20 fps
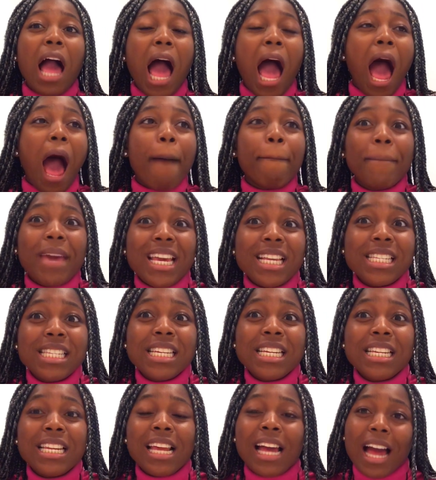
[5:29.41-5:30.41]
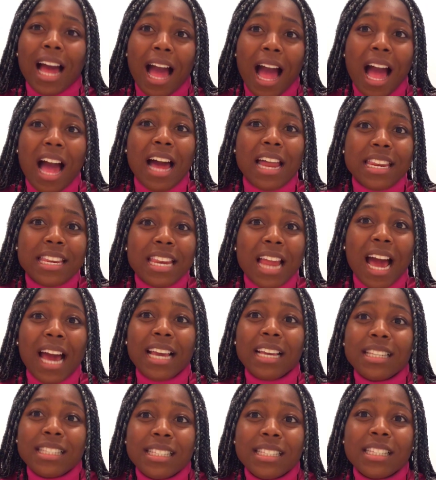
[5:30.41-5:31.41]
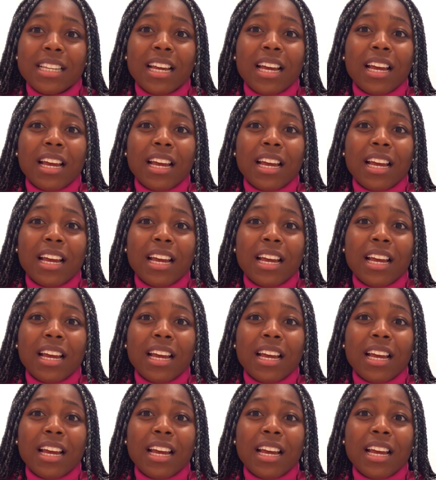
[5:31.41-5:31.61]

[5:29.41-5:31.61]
amazing and nice